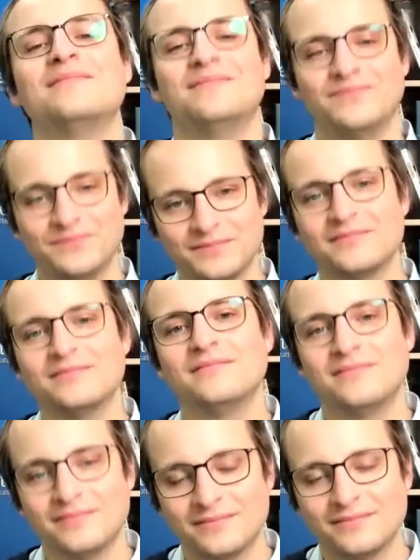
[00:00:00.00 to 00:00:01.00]
lot.
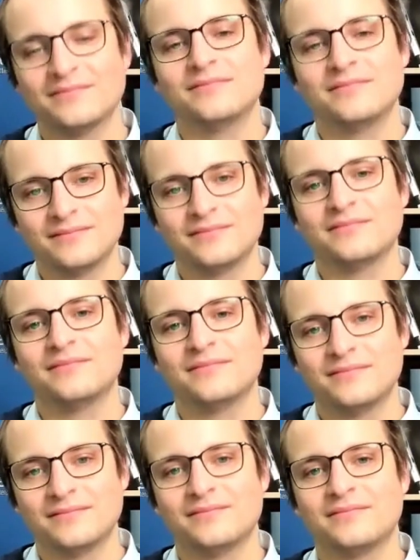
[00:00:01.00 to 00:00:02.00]
Is there anything,
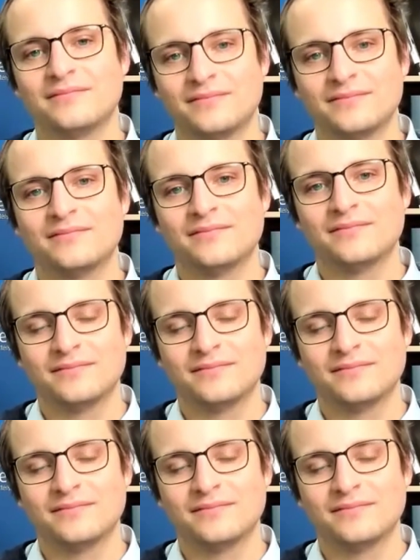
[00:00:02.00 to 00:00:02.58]
even under